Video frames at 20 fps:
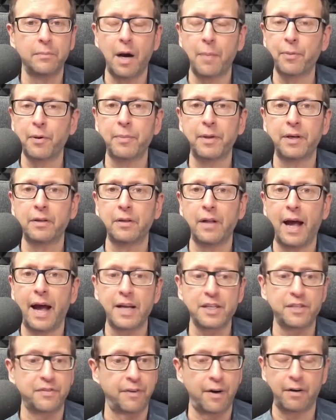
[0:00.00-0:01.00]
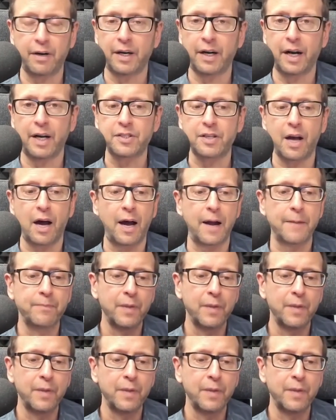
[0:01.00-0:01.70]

upper middle class, very nice guy.